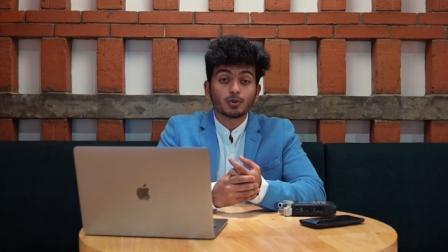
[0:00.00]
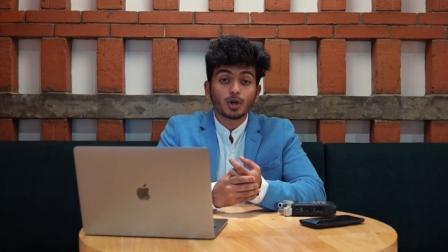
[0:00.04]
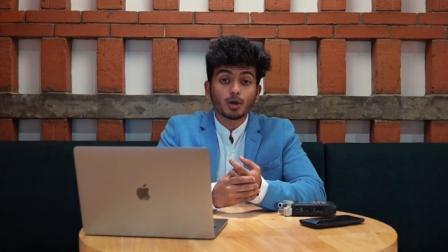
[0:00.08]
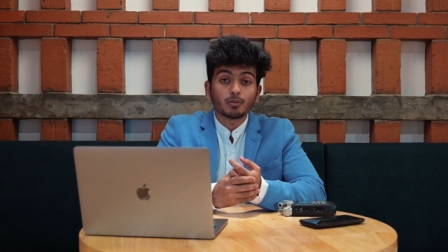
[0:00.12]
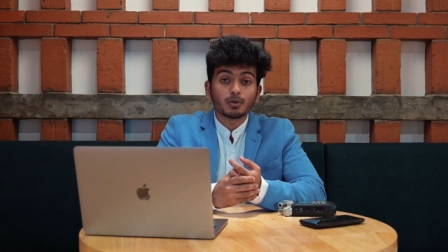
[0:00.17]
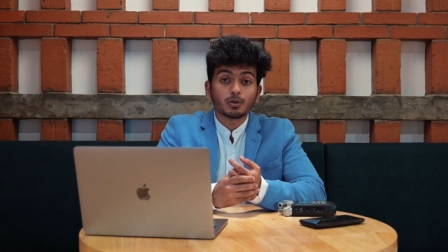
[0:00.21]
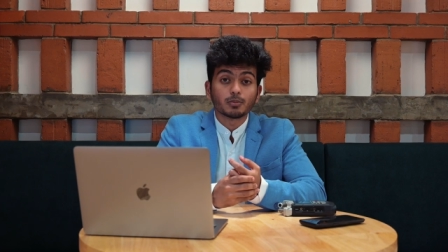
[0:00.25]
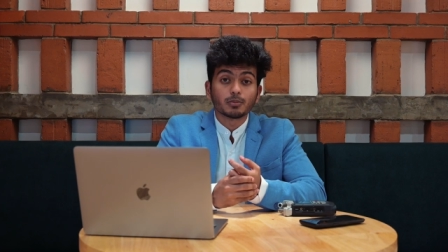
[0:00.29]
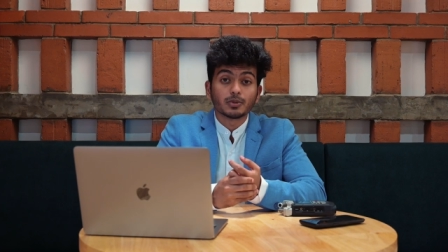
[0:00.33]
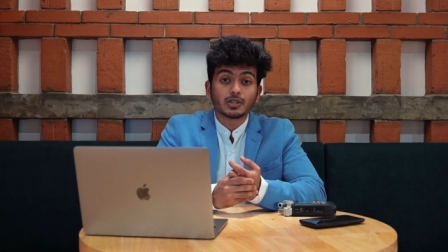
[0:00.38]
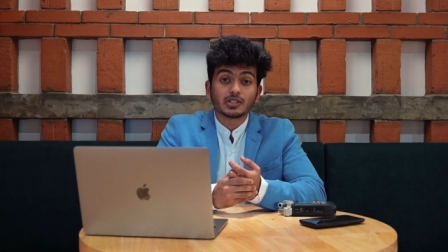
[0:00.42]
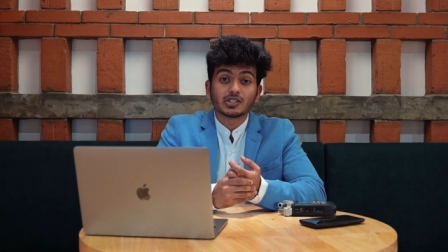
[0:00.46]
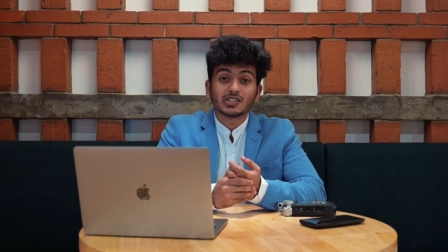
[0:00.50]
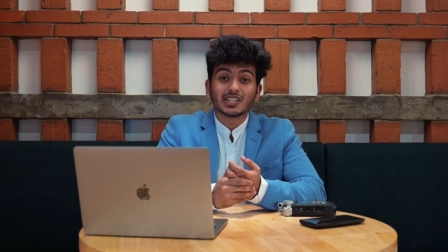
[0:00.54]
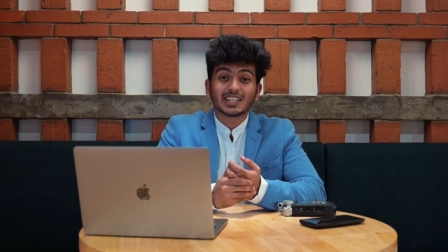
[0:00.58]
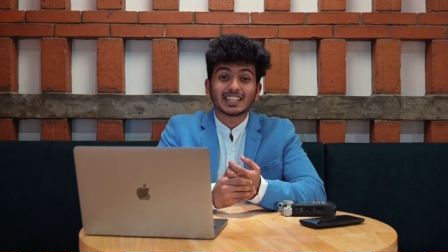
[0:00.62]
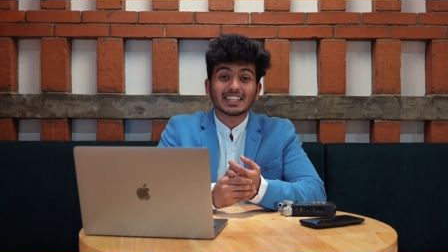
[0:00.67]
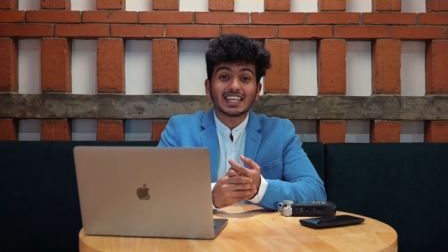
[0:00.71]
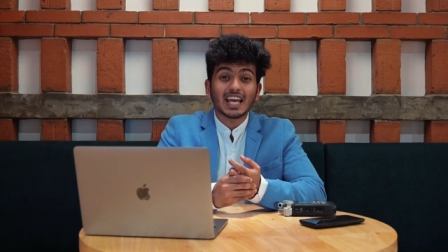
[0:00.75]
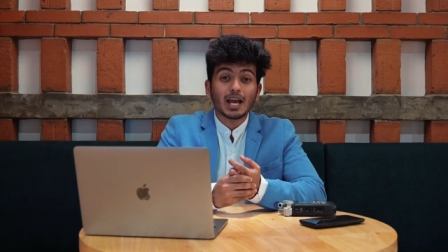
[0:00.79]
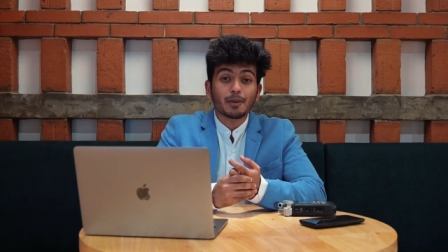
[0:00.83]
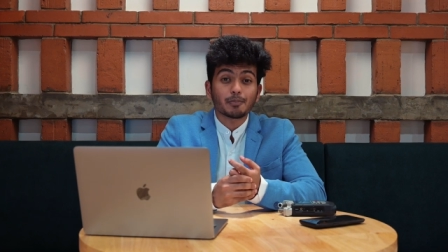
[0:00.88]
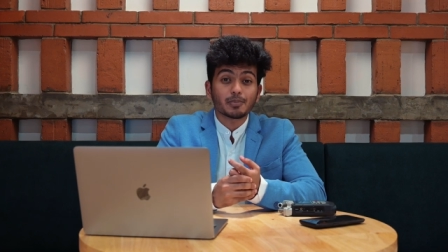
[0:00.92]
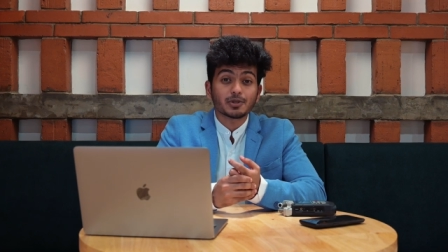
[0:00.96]
problem is the
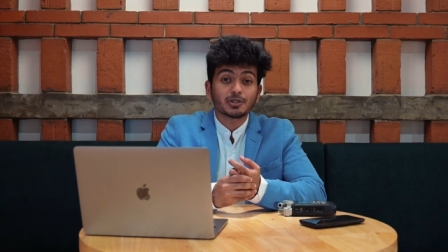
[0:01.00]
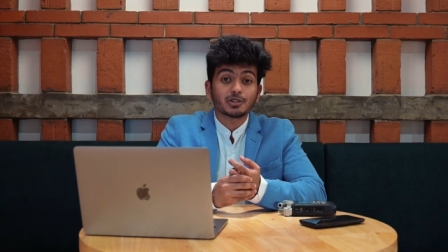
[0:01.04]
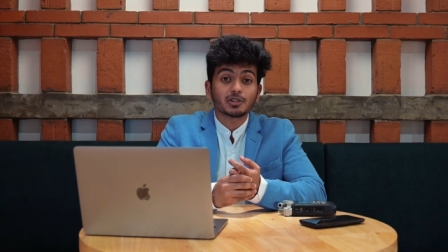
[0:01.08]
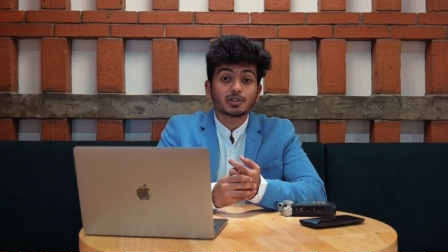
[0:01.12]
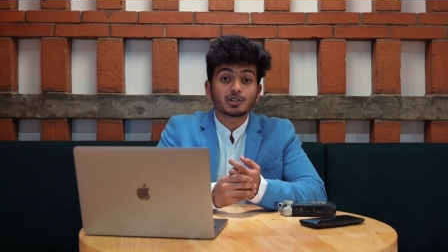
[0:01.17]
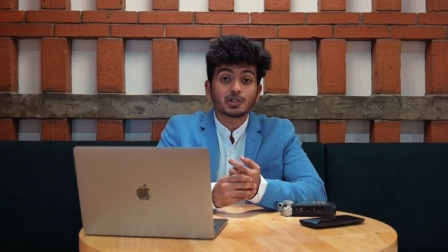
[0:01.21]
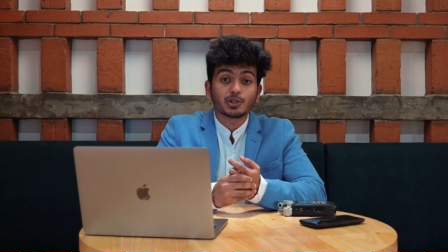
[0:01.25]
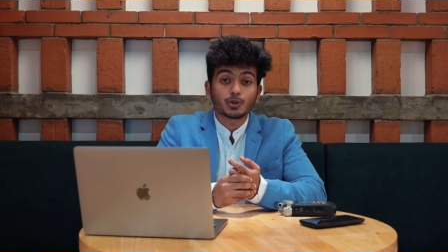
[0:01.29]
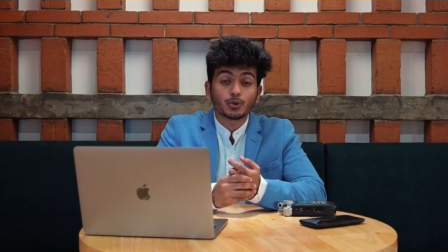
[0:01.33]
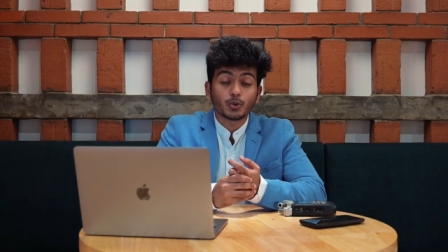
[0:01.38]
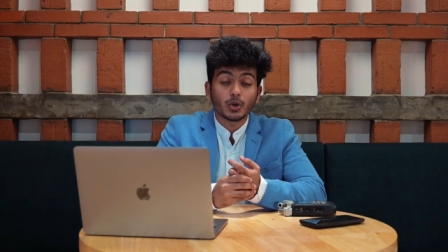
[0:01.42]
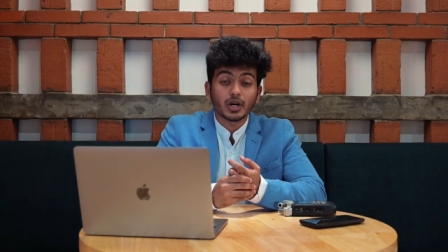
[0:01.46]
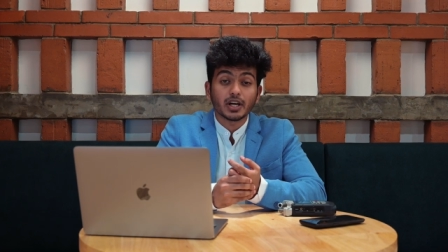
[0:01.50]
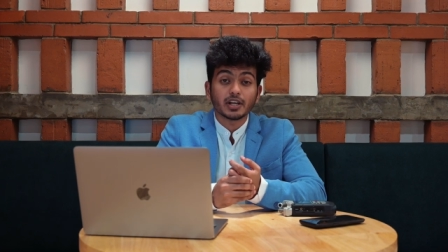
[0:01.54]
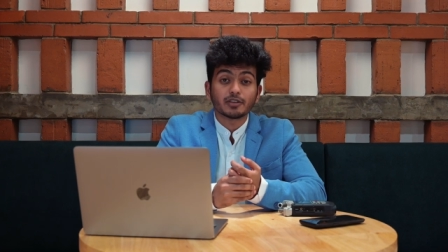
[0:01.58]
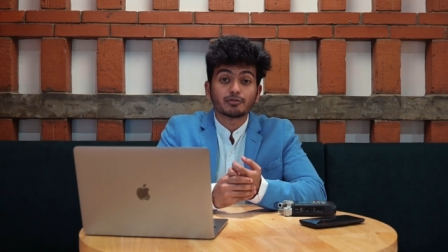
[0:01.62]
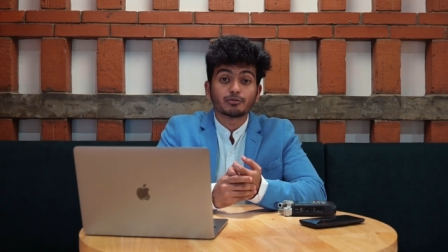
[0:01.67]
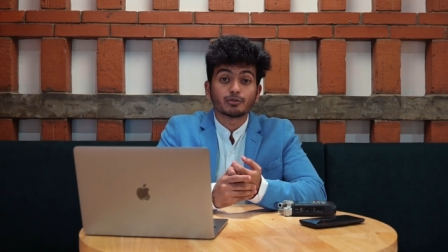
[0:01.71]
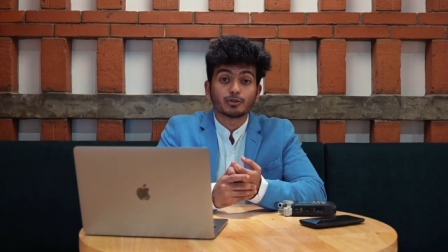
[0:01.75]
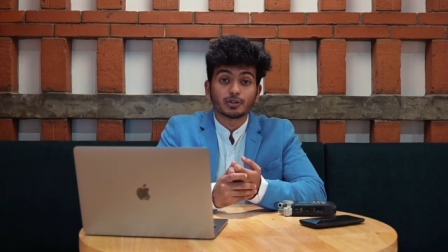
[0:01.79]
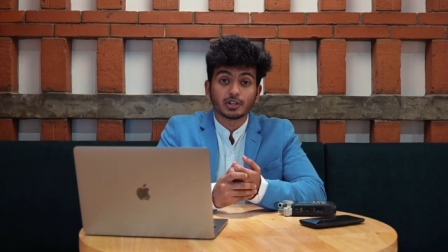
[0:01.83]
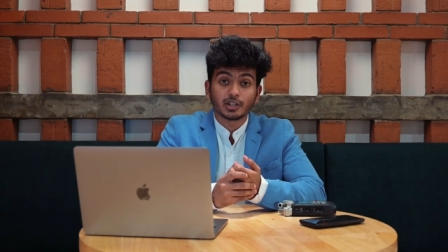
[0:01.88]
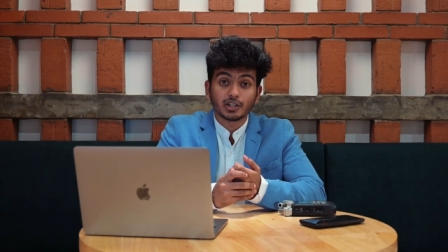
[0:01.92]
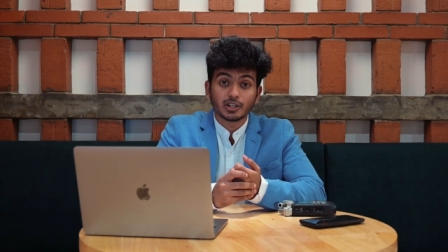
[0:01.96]
capital required
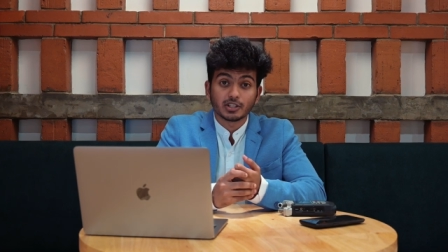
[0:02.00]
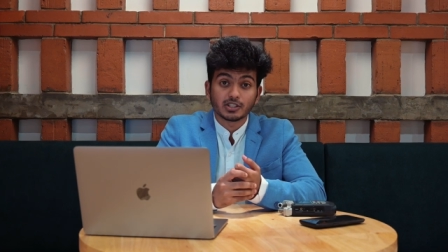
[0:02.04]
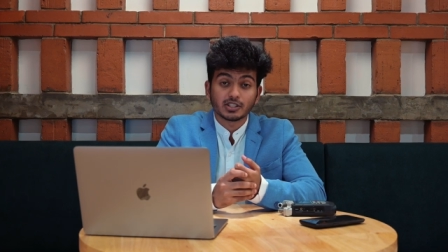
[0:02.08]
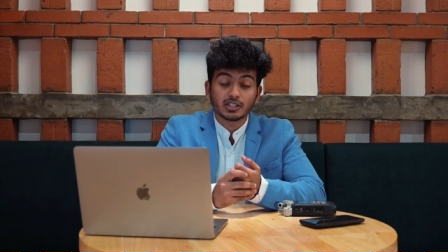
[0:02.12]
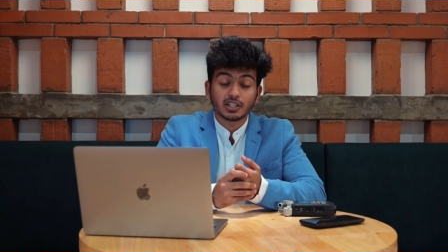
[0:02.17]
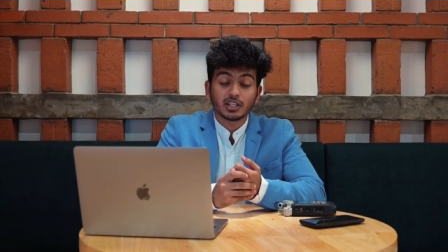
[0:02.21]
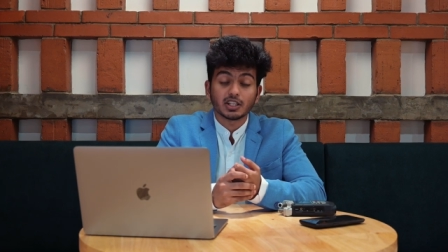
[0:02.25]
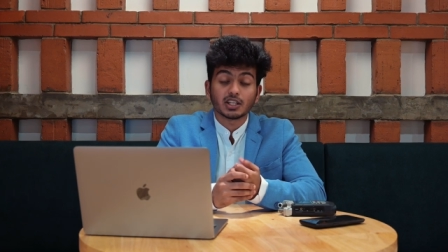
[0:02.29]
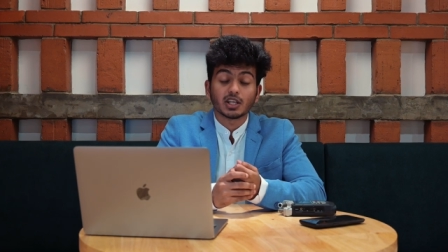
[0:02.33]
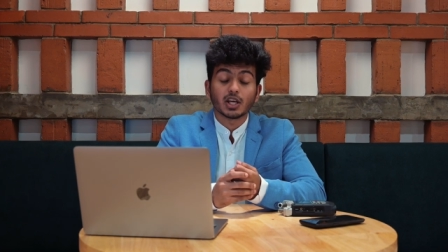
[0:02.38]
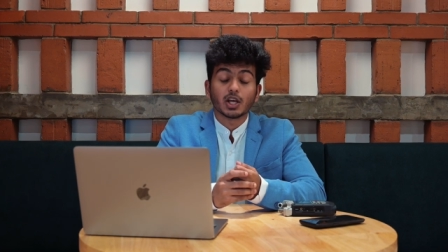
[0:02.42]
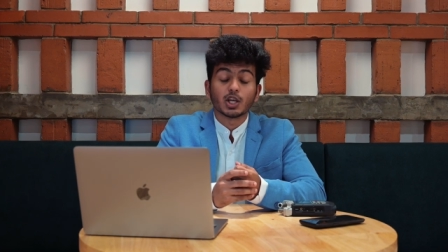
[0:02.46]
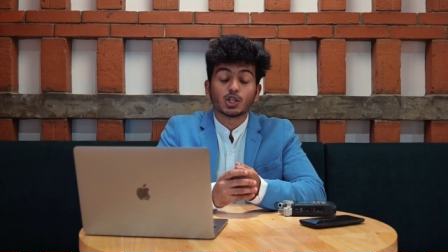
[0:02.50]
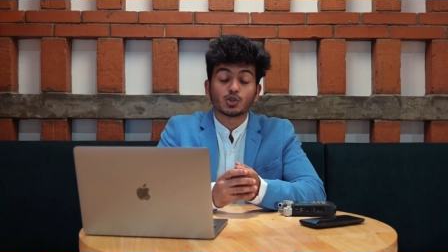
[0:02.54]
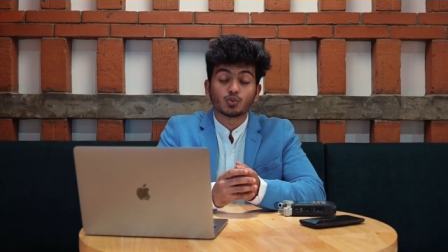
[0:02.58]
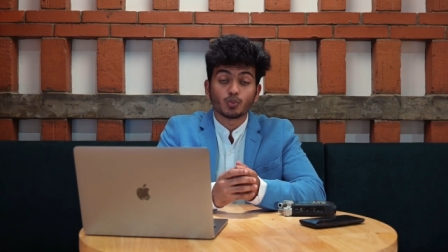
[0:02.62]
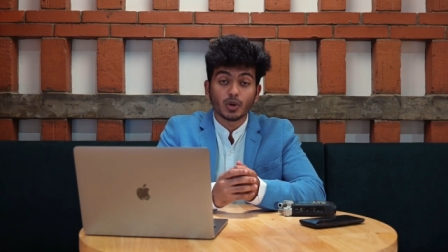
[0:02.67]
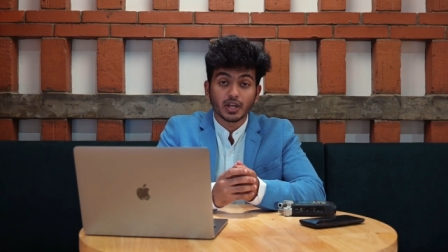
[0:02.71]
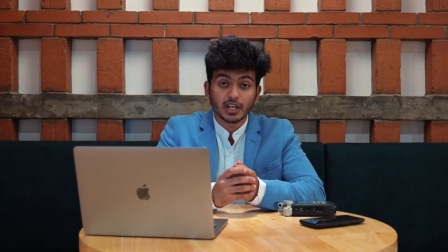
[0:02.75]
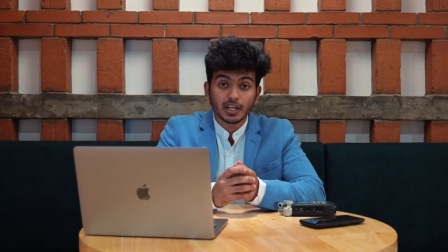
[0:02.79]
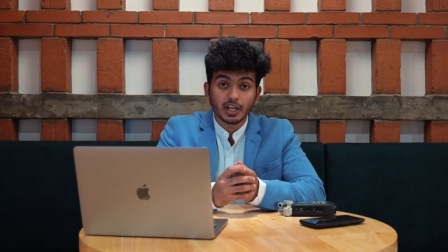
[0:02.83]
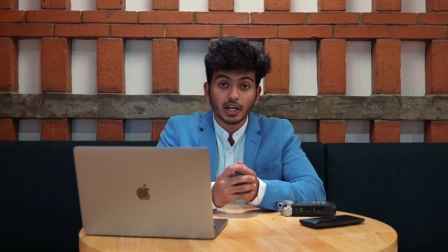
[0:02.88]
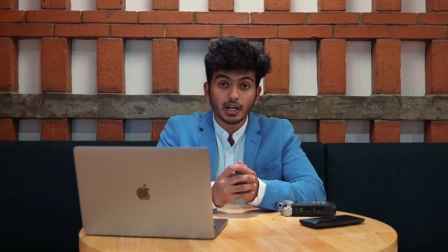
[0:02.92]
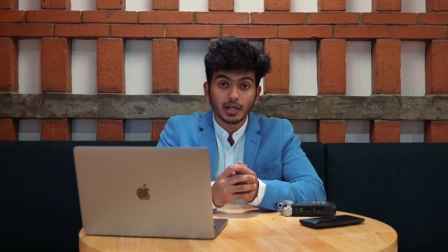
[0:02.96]
for real estate is
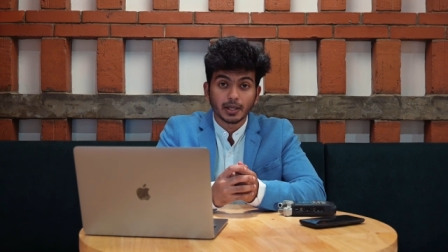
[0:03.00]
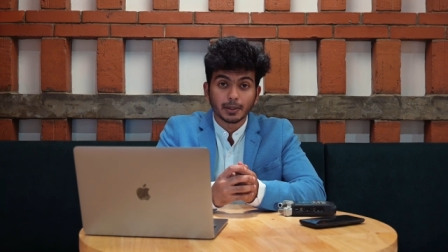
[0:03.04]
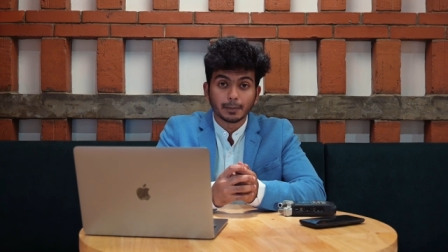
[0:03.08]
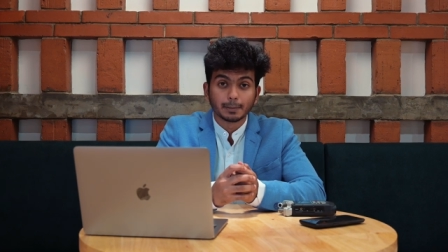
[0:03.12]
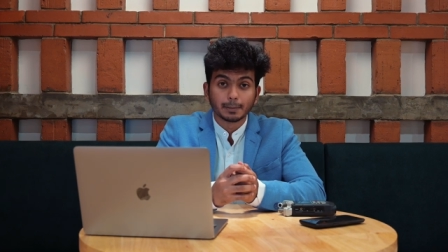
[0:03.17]
very high.